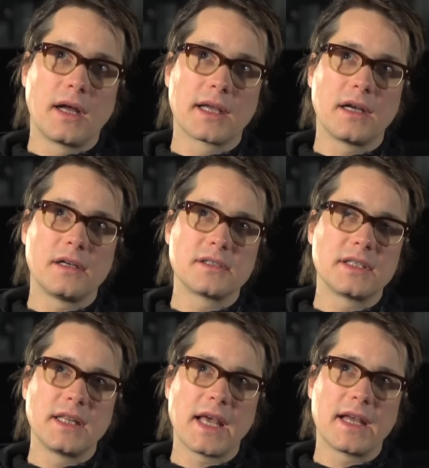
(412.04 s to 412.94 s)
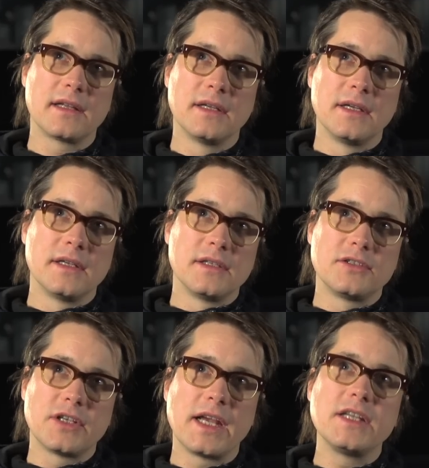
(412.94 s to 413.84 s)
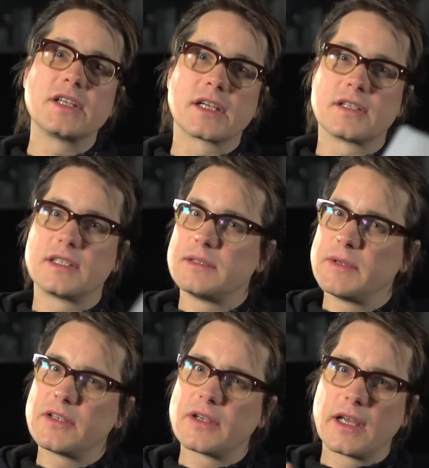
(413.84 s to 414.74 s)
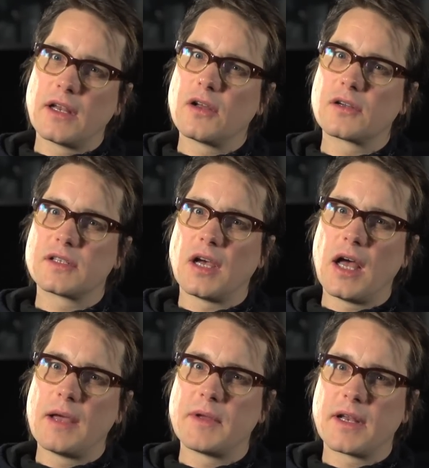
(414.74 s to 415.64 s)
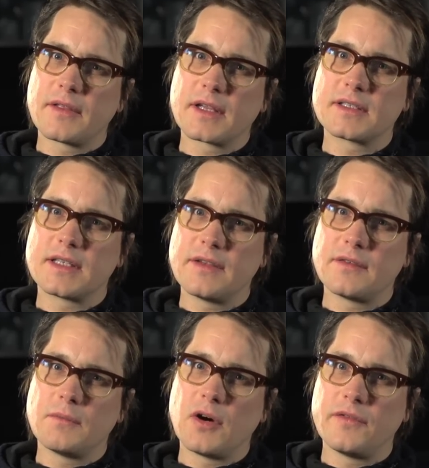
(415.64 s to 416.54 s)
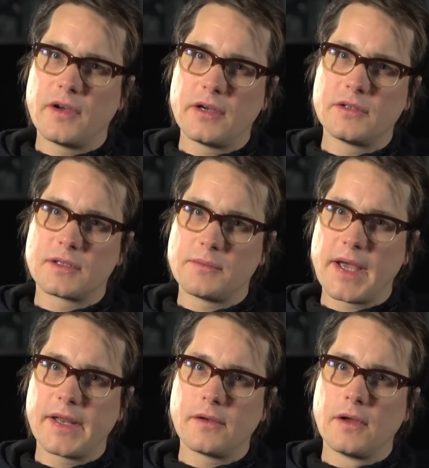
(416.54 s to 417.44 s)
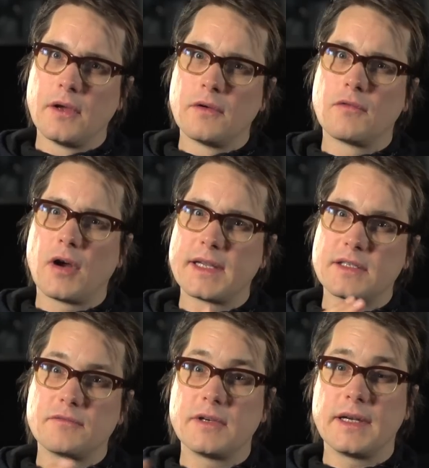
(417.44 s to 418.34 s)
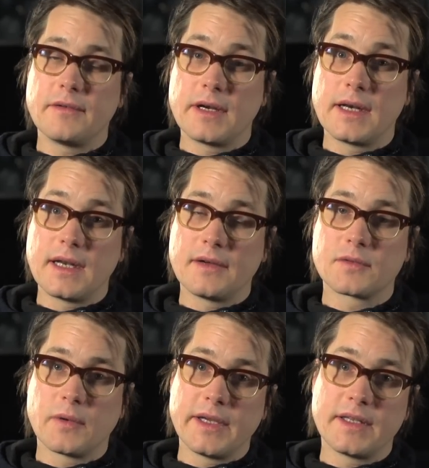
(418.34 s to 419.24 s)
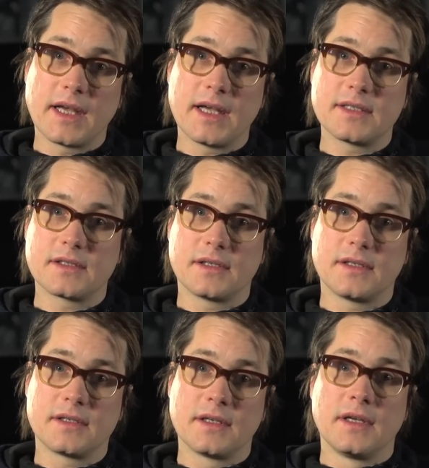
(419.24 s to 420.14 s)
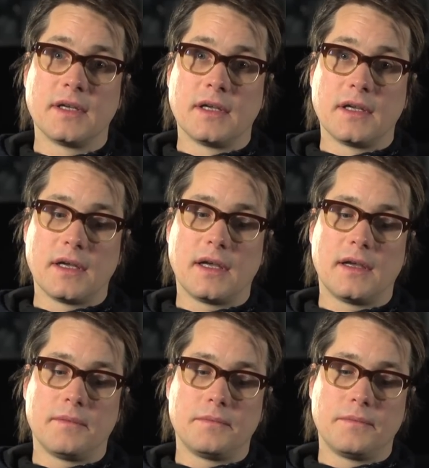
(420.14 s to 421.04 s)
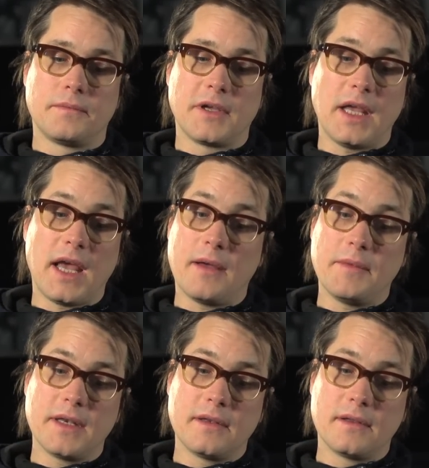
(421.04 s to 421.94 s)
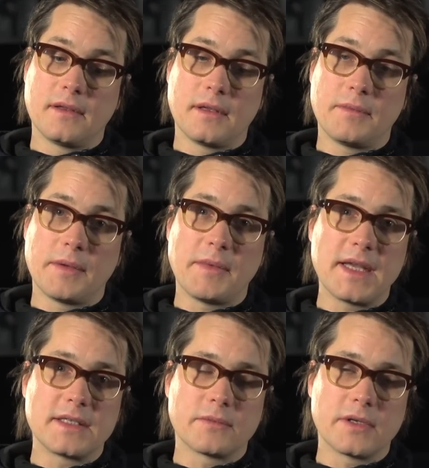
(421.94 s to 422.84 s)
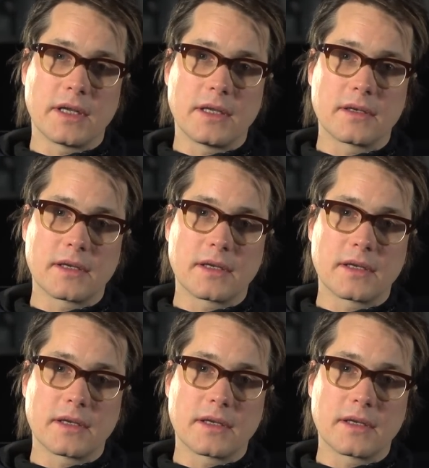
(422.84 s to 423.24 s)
I can't see that changing because he's been doing it a long time, and I think Stephen Moffat, who's the main writer, really loves what he does. And but yeah, I mean, it'd be amazing, wouldn't it?